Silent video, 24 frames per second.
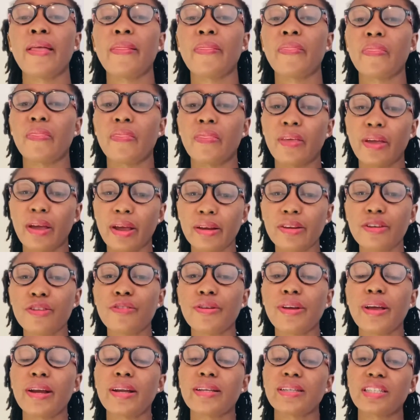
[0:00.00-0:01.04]
then you
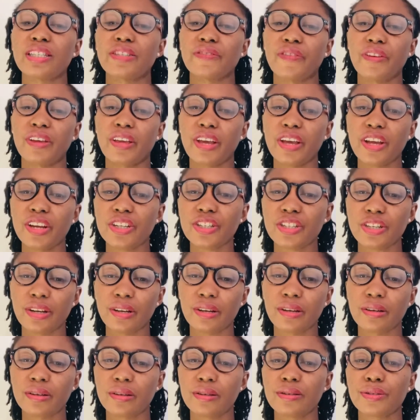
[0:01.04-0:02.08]
get a
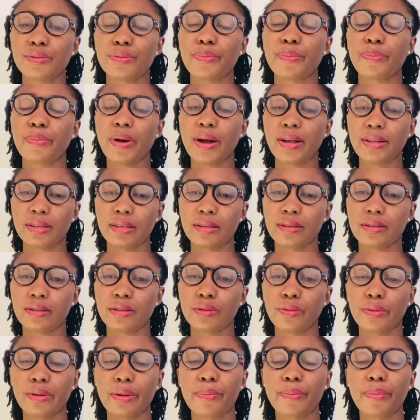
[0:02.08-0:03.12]
certification to practice. So
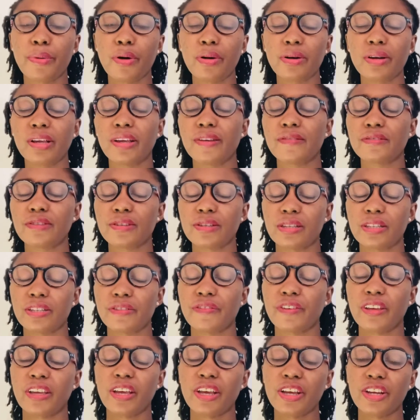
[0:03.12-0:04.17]
the board gives you a
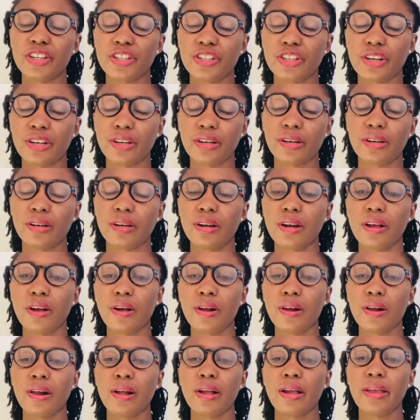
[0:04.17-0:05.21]
certification
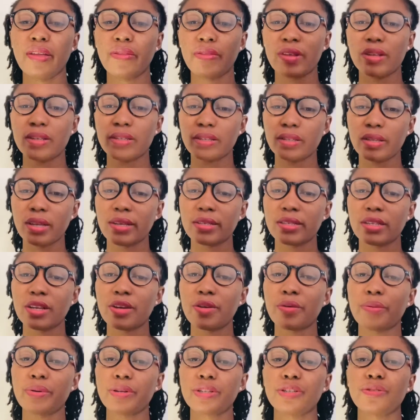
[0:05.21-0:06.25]
in the state in
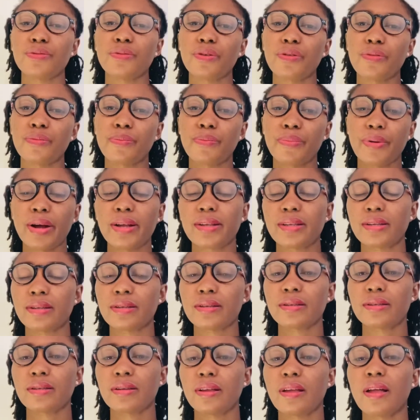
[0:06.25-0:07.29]
which you want to
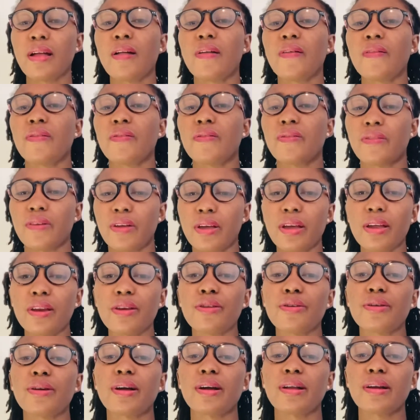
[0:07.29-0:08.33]
practice. Then
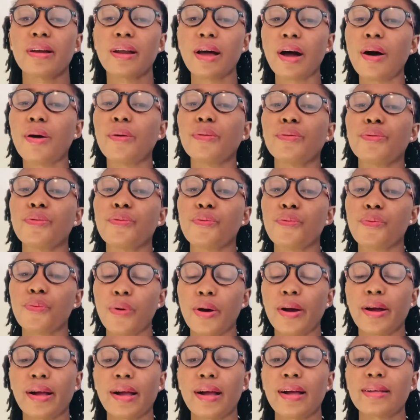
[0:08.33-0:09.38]
you can now
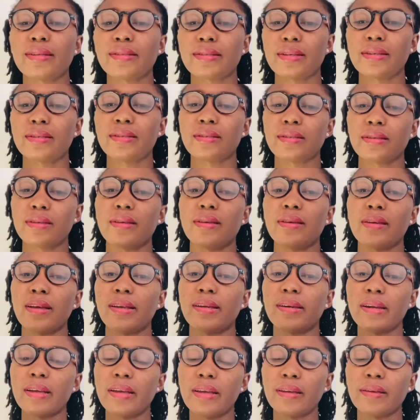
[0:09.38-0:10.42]
work as a
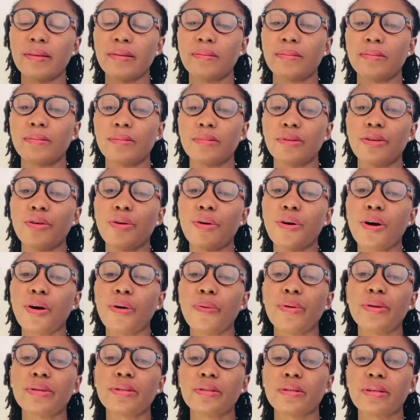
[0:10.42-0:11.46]
CNA. You
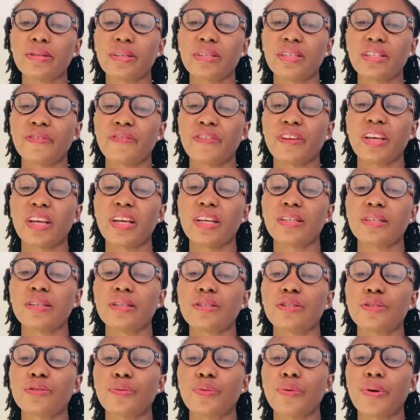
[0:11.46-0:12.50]
always need a certification
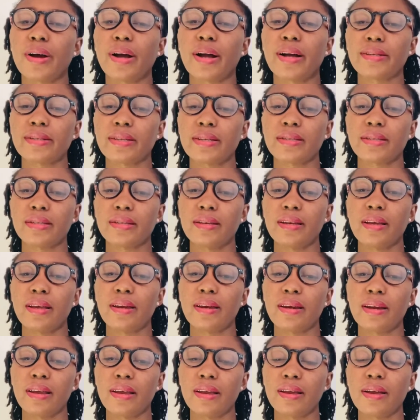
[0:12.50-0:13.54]
to work as a
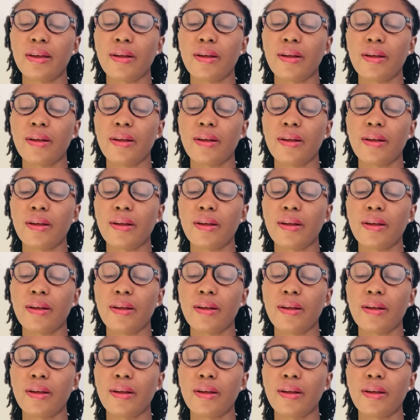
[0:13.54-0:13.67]
CNA.